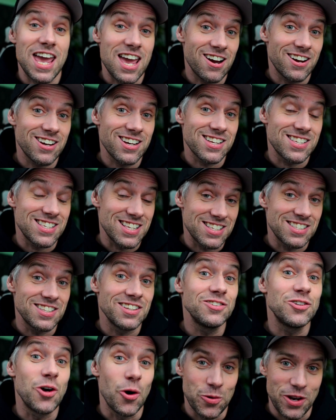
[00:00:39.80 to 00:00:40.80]

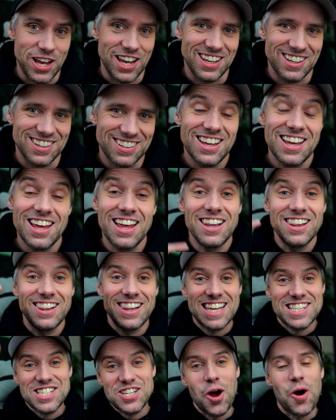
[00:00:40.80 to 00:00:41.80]
AI-assisted coding.
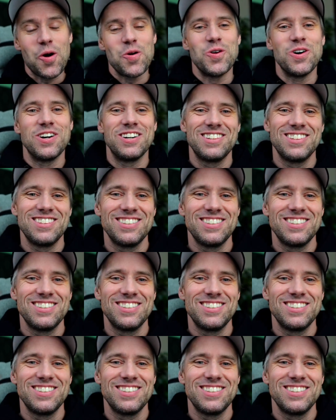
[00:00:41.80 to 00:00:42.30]
Let's go.